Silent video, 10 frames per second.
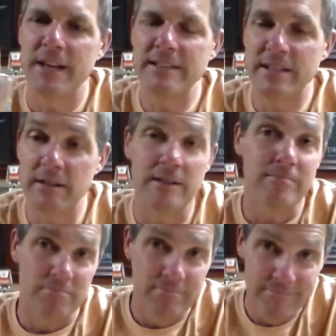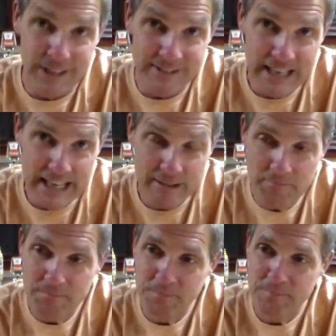nice head.
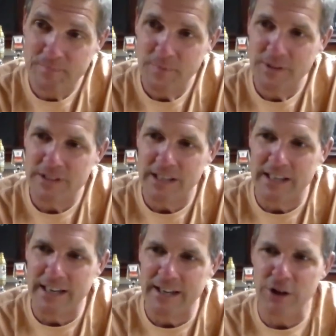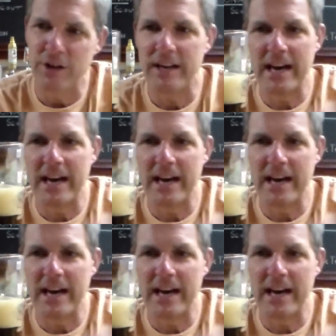You can